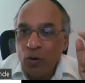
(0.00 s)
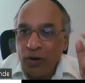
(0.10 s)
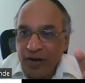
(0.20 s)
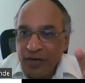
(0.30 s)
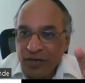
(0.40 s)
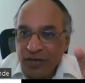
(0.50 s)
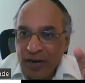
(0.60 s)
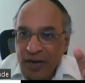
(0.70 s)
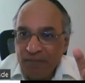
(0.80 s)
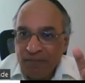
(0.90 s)
contraction
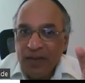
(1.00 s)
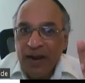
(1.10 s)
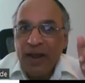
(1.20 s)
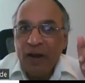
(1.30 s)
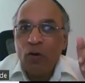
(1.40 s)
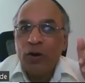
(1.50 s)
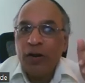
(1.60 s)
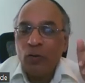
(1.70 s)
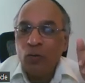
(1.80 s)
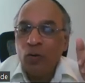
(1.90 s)
time and
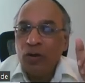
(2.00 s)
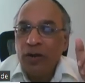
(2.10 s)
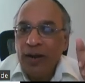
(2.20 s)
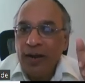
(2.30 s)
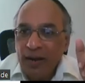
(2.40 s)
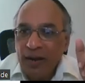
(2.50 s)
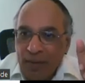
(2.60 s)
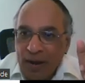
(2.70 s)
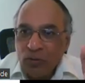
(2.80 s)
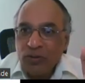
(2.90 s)
according to
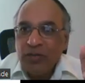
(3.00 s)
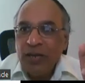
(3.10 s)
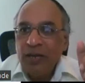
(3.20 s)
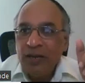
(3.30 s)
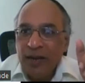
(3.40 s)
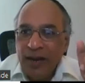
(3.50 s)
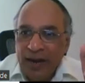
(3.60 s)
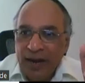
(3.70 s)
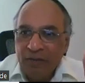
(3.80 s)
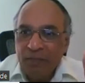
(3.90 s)
myosin
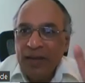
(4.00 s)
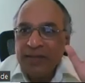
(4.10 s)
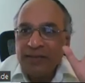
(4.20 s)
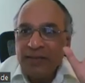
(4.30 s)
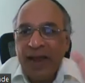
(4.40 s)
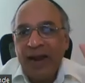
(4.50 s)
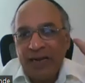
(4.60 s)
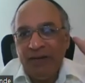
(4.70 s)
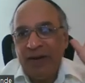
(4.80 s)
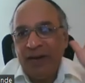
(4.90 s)
ATPase
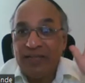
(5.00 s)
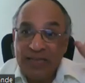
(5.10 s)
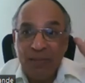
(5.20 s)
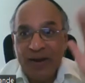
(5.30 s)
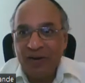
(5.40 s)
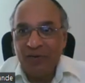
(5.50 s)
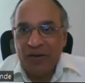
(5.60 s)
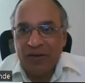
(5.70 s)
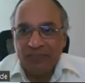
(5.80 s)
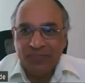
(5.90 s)
activity, enzyme
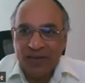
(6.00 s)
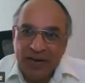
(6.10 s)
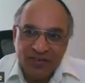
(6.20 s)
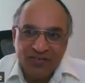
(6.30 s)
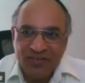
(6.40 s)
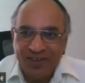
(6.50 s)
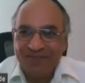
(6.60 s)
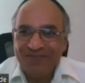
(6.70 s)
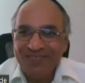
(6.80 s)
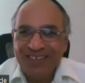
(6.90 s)
activity. Let us see.
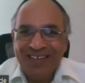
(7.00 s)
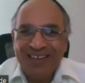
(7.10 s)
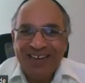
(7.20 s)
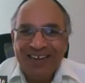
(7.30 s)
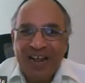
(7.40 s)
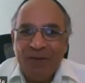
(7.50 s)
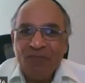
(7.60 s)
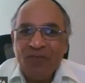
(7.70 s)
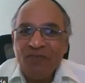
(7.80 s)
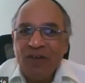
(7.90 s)
Type
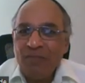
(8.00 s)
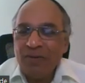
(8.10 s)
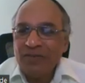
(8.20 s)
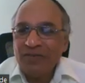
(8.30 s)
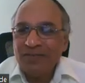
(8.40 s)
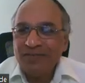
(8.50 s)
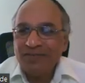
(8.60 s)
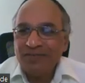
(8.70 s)
1 fibers